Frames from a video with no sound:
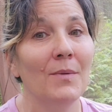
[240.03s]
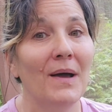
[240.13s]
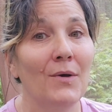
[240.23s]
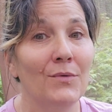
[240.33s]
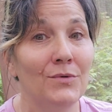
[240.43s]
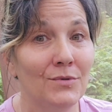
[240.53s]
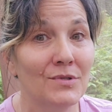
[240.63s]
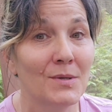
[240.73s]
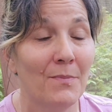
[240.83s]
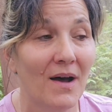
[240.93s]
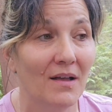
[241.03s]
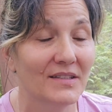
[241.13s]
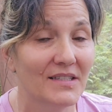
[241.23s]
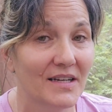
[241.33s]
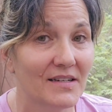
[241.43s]
about news and
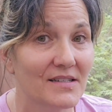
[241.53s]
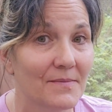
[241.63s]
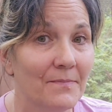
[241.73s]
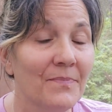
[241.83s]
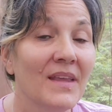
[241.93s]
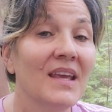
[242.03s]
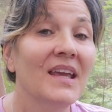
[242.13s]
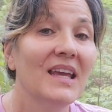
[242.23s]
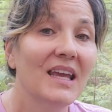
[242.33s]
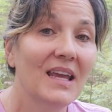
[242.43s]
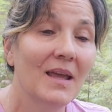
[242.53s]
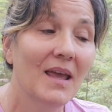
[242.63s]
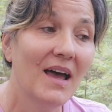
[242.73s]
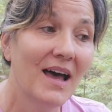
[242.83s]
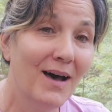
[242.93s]
politics.
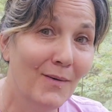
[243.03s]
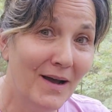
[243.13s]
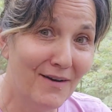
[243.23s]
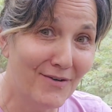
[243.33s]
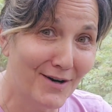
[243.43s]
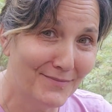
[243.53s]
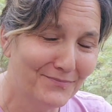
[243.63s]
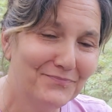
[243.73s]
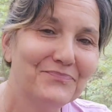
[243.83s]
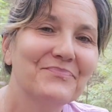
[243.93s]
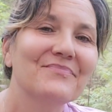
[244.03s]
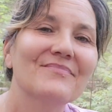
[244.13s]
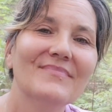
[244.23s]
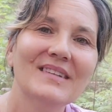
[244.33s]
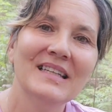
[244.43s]
However,
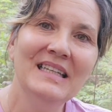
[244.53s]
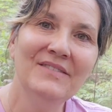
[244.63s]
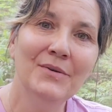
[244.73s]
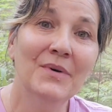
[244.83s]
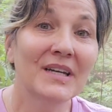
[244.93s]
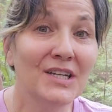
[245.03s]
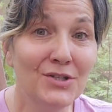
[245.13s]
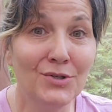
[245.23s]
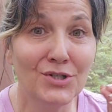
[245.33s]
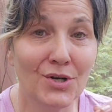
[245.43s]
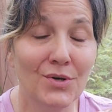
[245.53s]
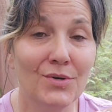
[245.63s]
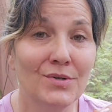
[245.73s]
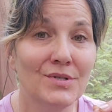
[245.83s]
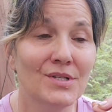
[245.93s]
even when I do
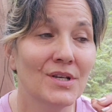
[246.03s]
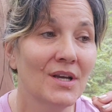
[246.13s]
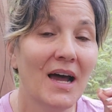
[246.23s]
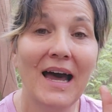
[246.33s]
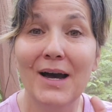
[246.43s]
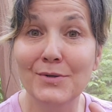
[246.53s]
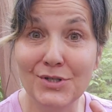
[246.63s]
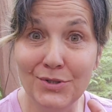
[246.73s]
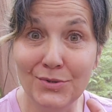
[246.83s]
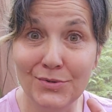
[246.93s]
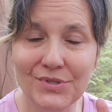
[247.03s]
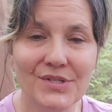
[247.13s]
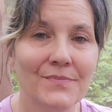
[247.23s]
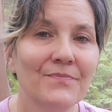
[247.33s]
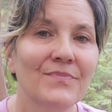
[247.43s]
shows,
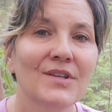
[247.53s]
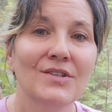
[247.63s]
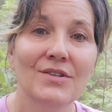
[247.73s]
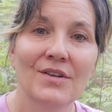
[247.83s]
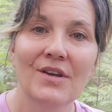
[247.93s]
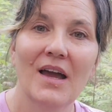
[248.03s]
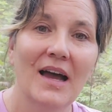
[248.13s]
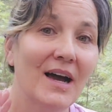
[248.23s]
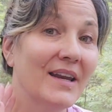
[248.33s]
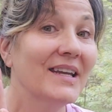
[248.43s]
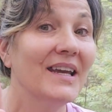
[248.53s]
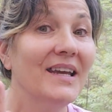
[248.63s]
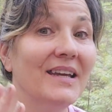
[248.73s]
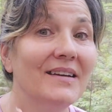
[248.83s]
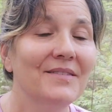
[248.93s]
how-tos, how to
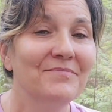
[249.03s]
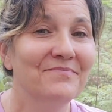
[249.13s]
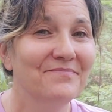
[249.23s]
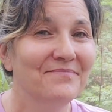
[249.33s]
can,